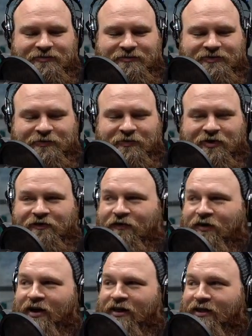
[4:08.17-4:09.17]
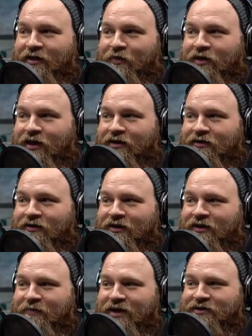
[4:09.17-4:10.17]
Murph or anything and be like, oh, look
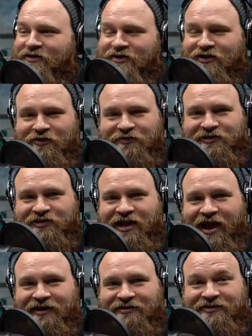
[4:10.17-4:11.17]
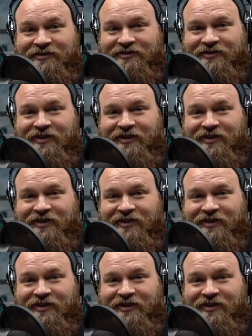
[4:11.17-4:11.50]
at my slow Z-axis.